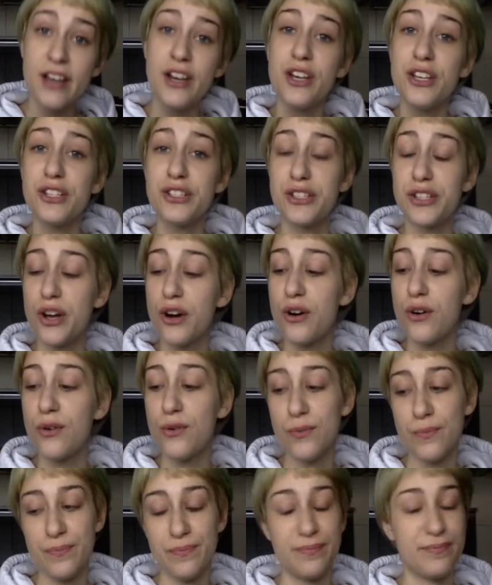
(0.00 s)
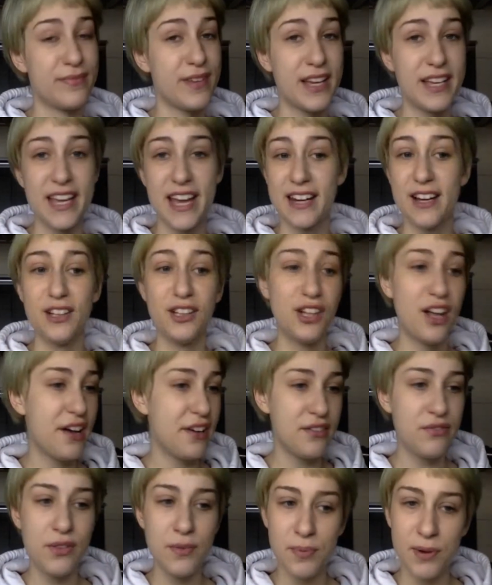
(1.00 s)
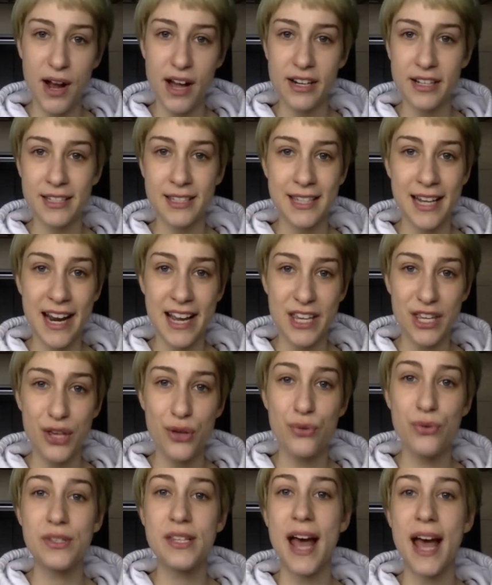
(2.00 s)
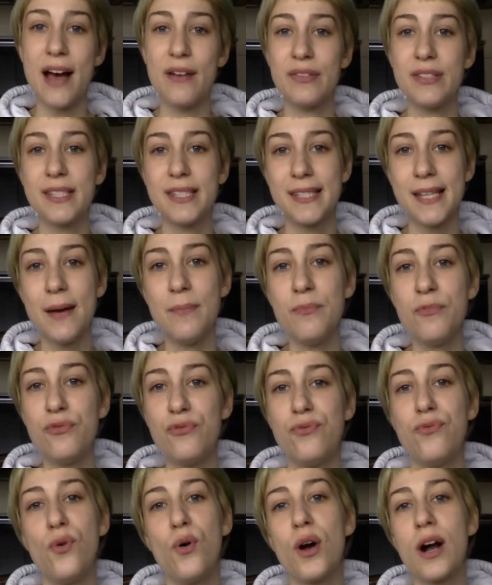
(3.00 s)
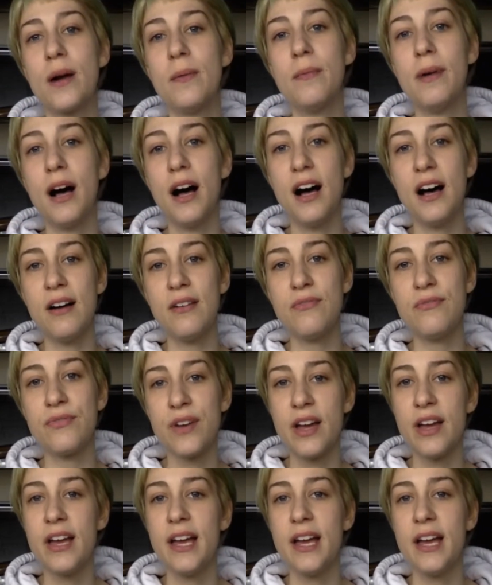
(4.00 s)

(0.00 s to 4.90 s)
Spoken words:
so again, a lot of the products that I use have some form of,